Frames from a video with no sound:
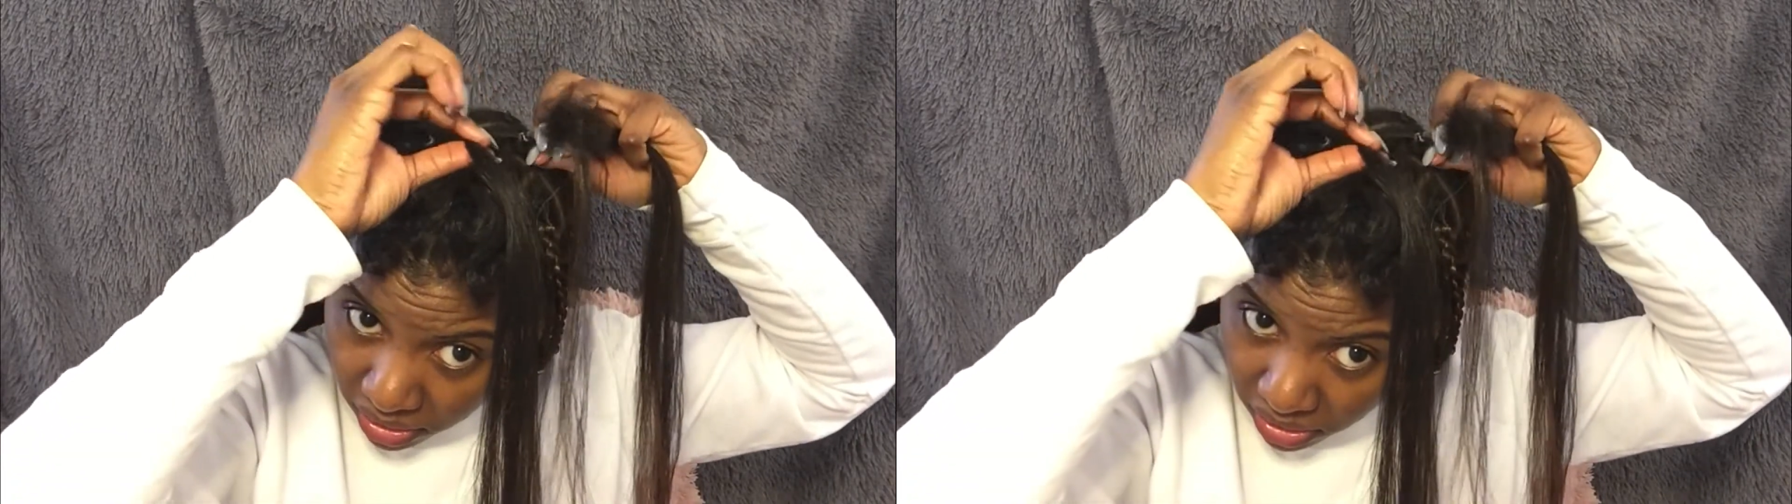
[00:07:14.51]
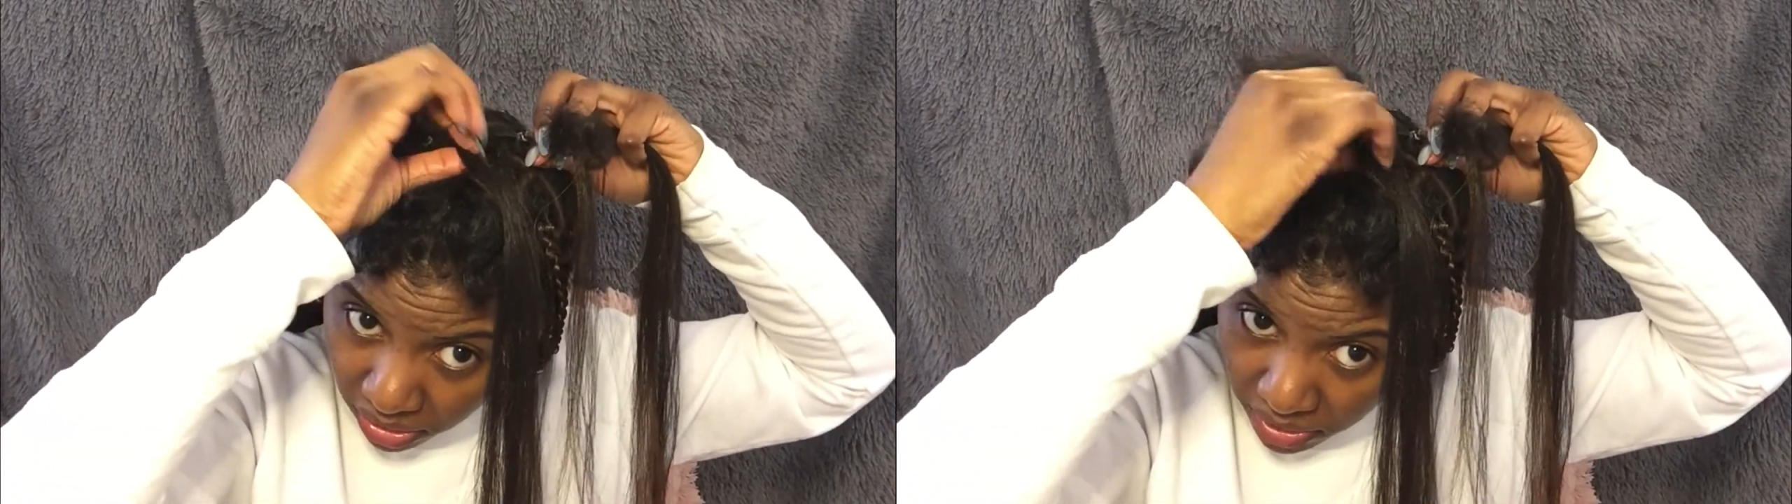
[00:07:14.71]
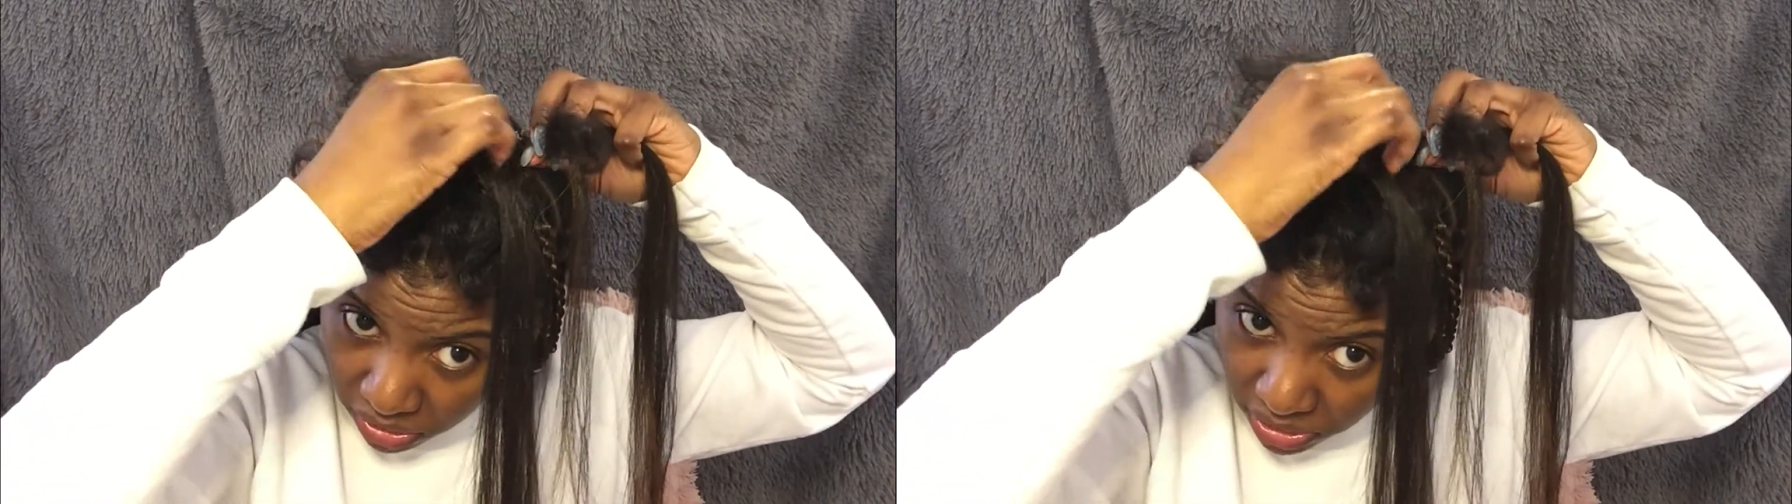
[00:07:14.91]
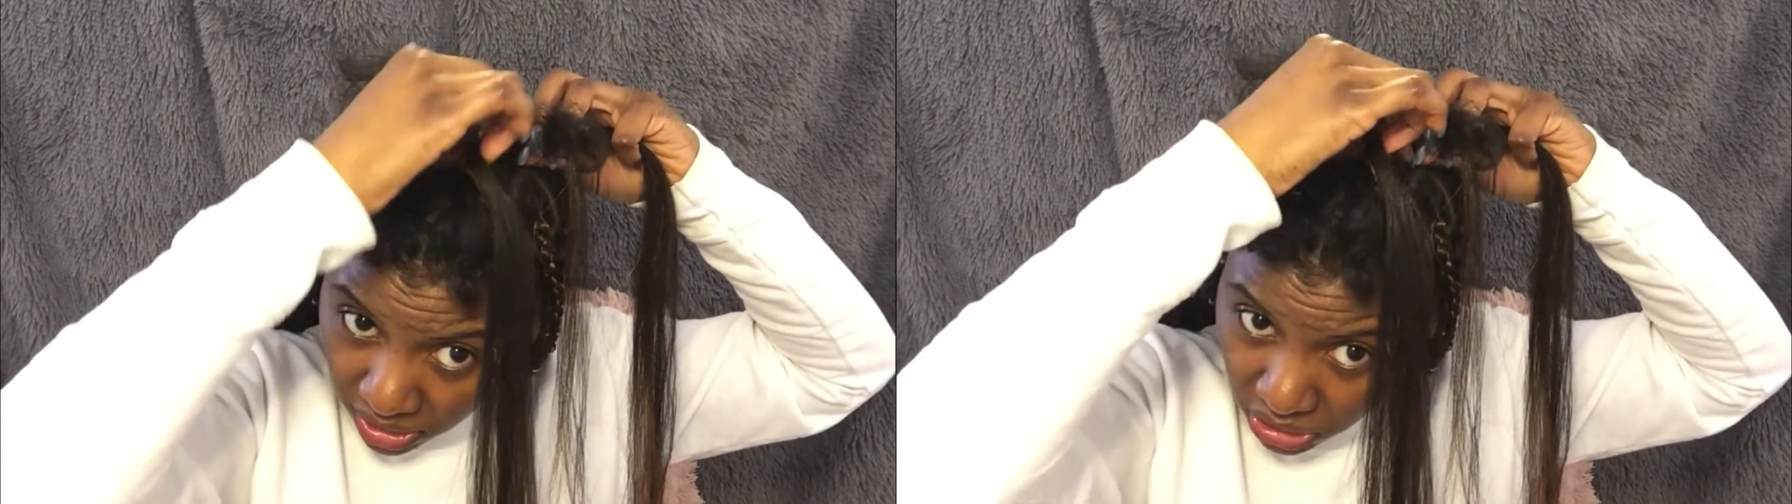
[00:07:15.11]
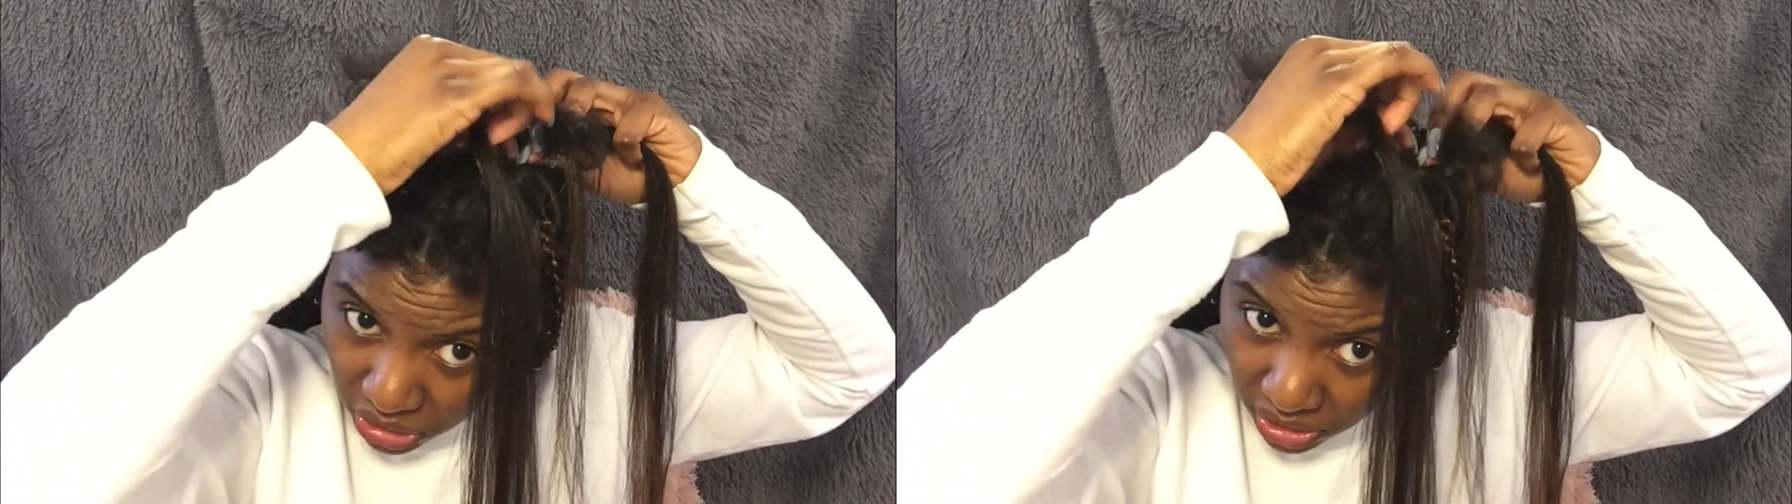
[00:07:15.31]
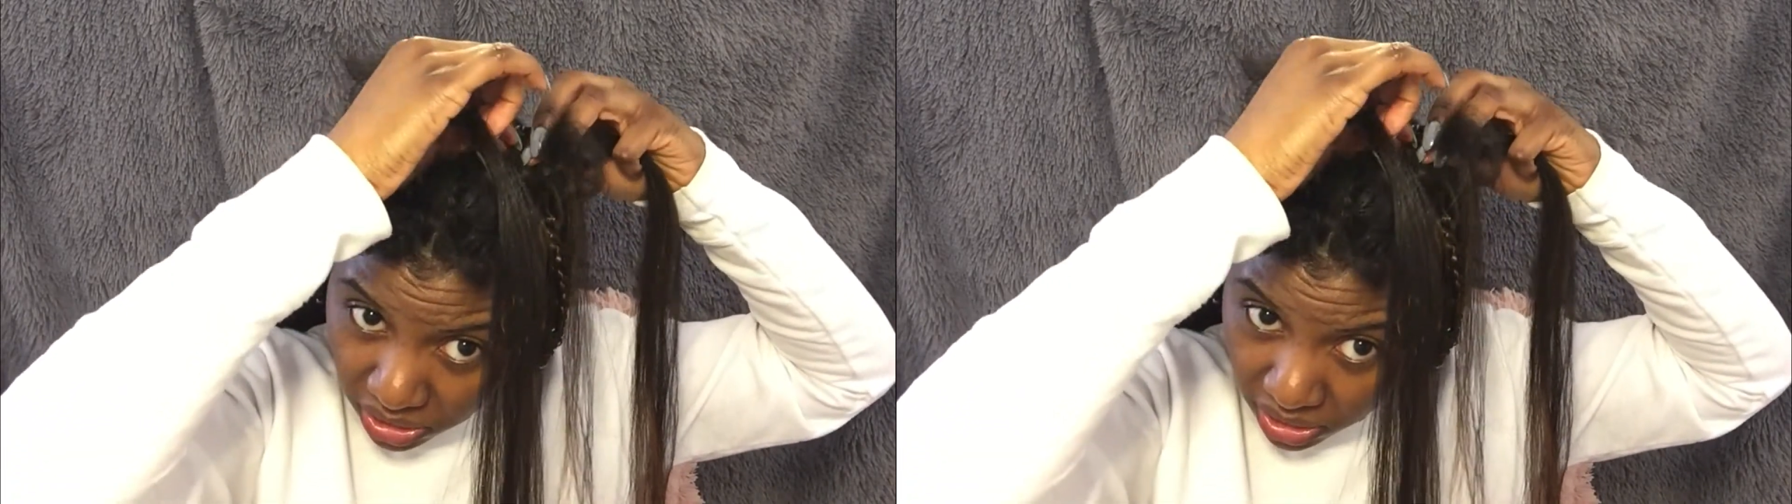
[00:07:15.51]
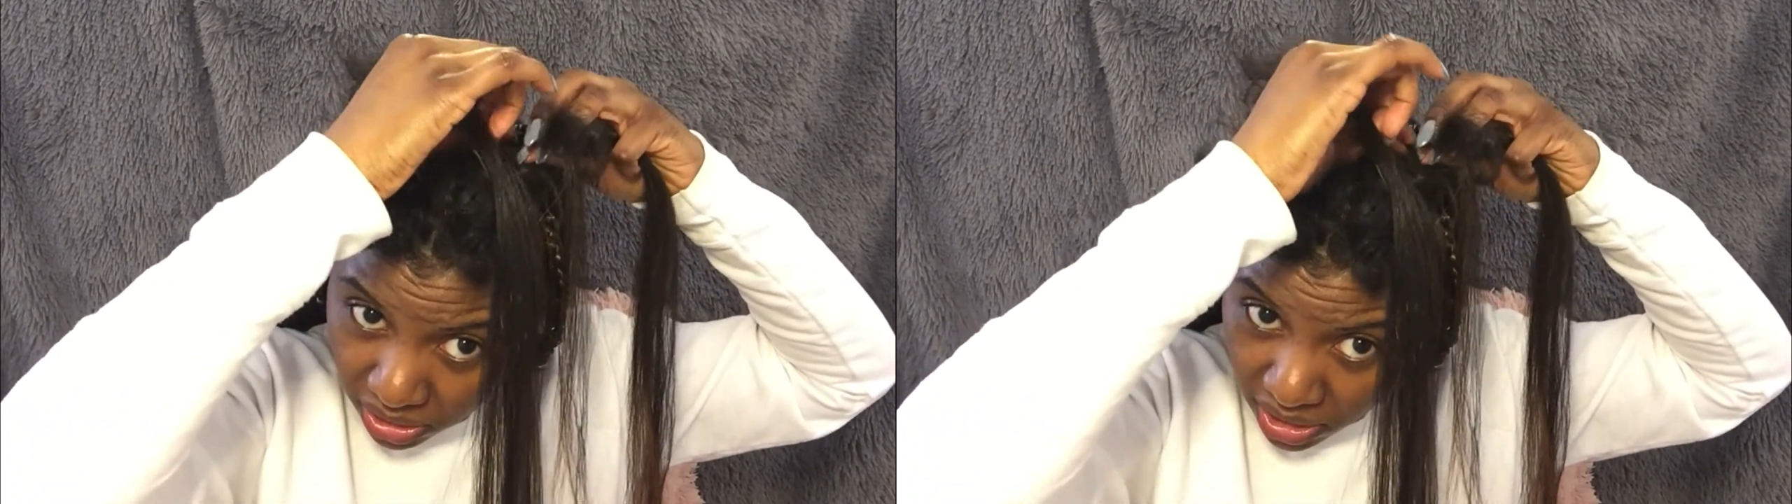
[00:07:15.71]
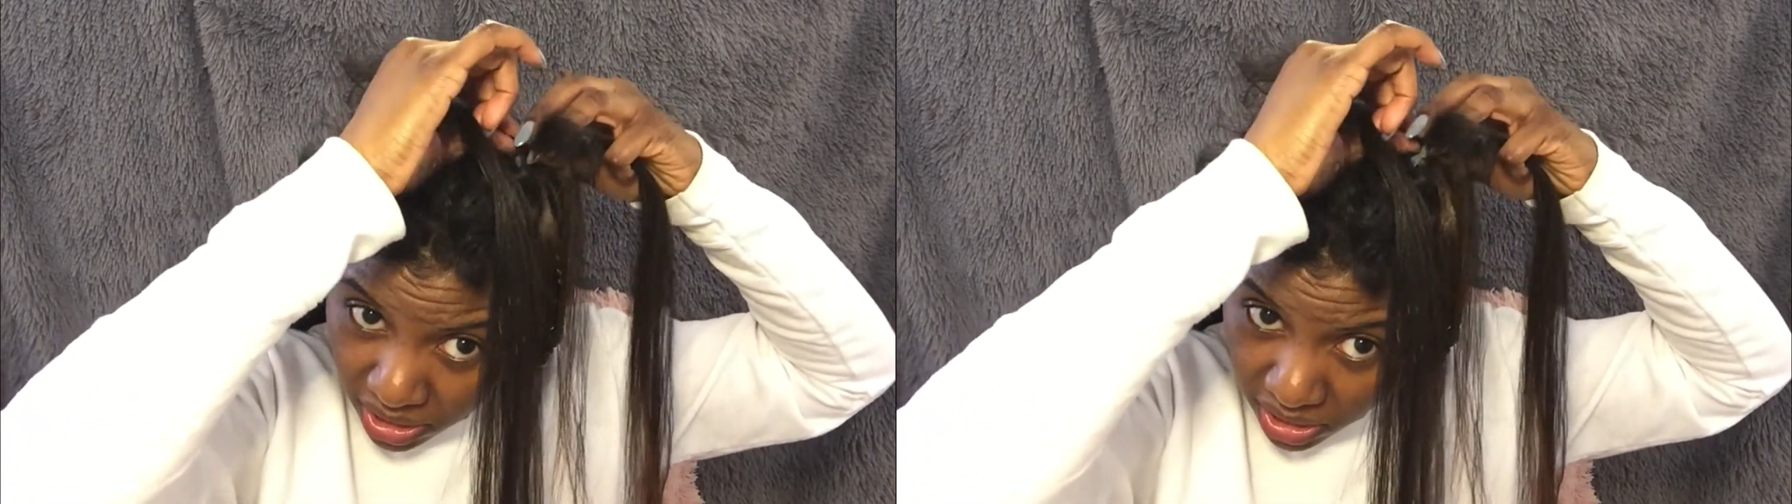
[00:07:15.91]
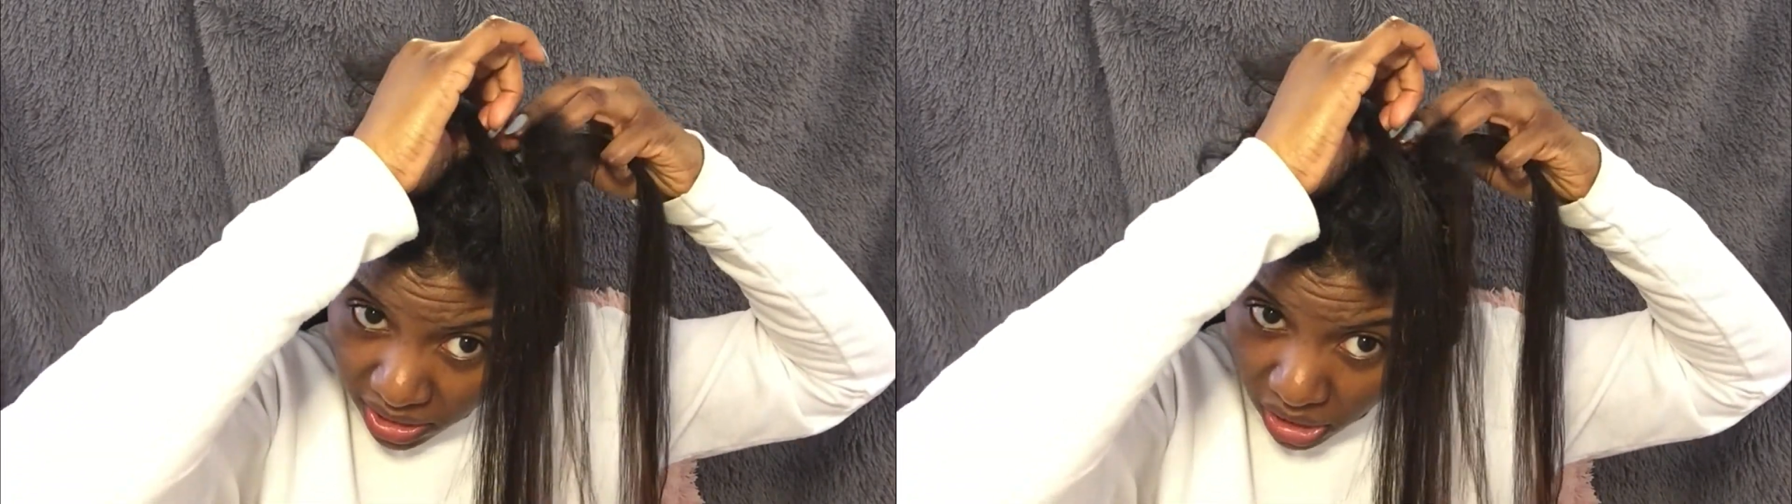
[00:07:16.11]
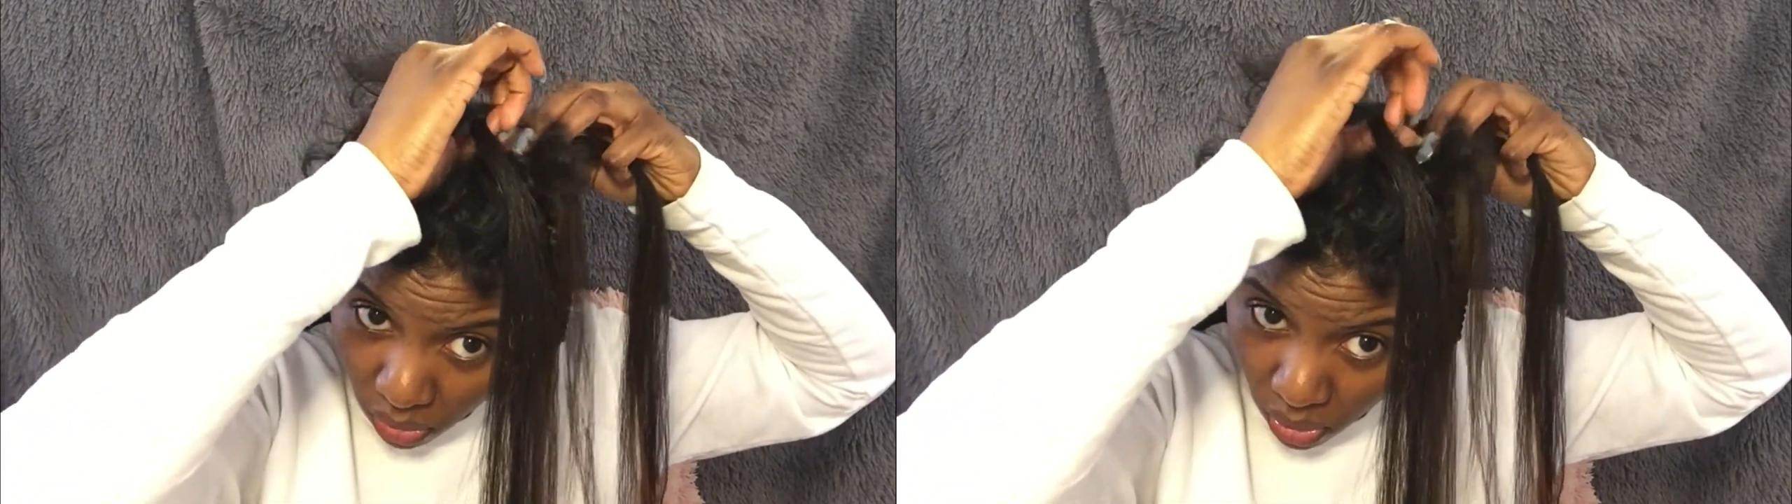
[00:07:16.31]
the middle section, and go